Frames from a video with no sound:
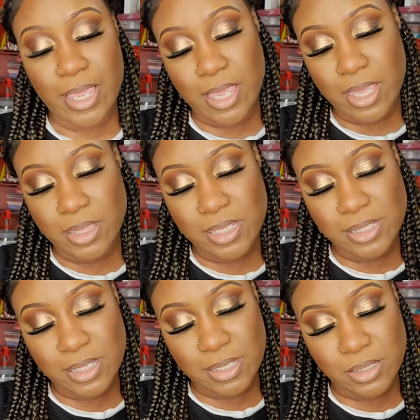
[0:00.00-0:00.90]
And
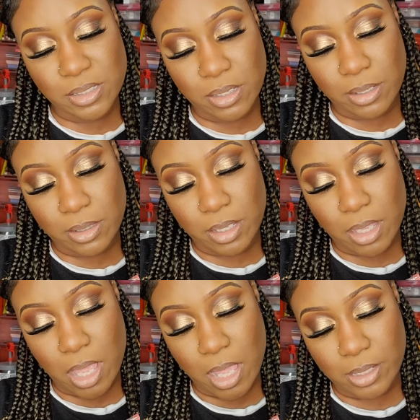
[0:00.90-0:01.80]
this is in the
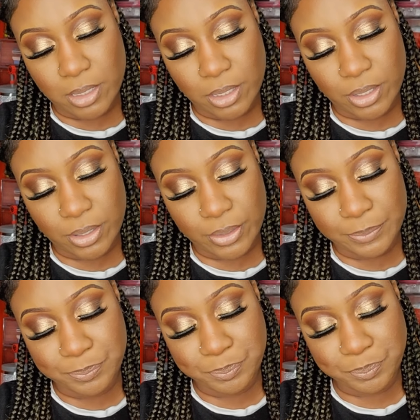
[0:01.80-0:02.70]

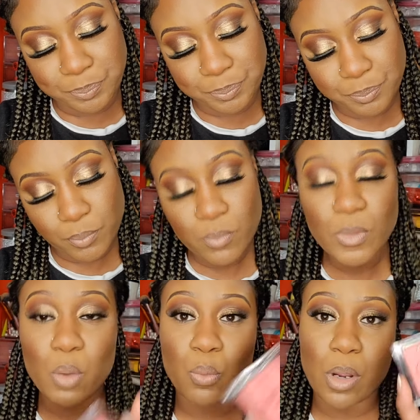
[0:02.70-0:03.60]
color
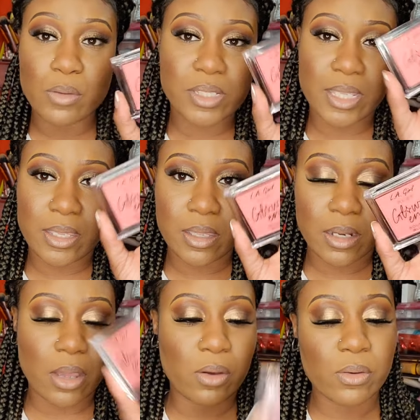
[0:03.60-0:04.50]
Rosy
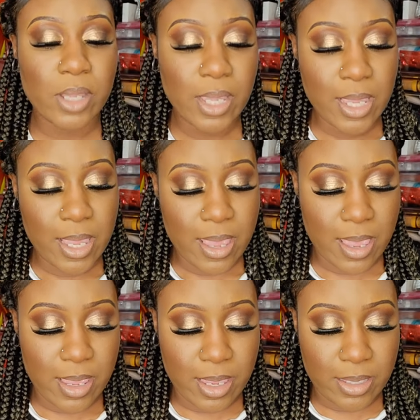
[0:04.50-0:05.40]
Glow
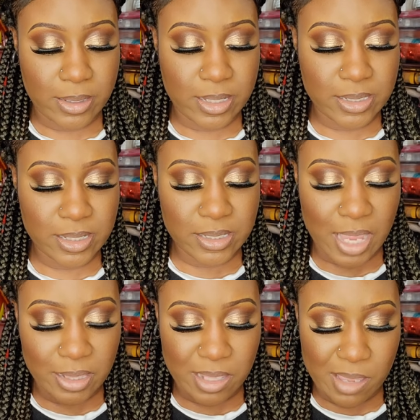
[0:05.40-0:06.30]
and this is
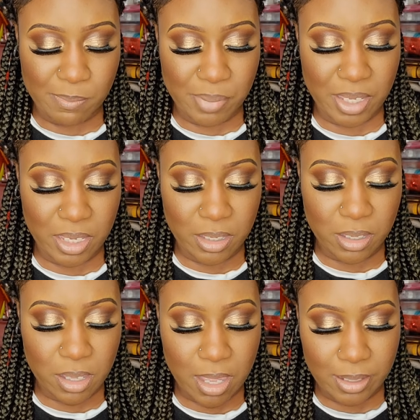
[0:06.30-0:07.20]
like that
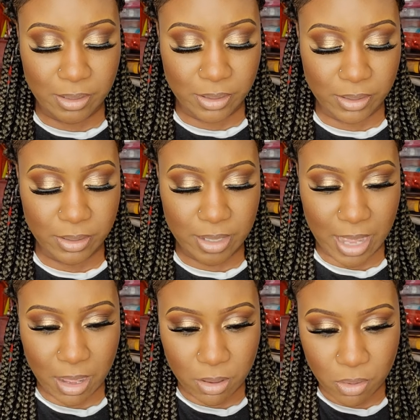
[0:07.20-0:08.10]
pink color
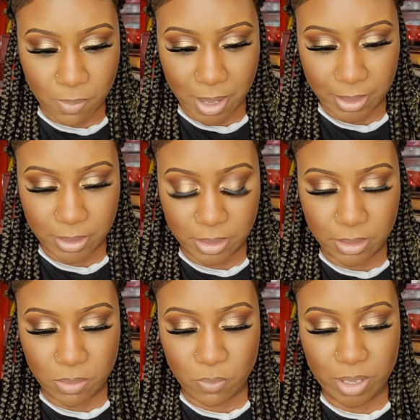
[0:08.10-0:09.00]
now I hope I can
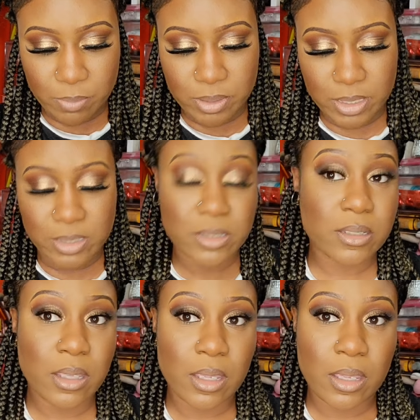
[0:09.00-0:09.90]
get away with
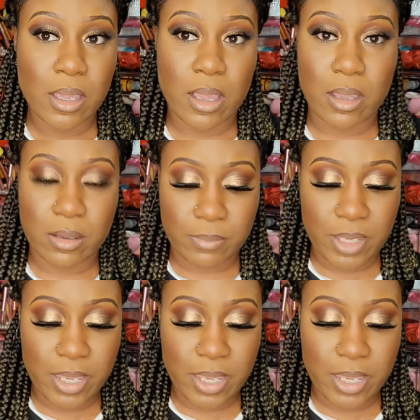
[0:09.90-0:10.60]
this um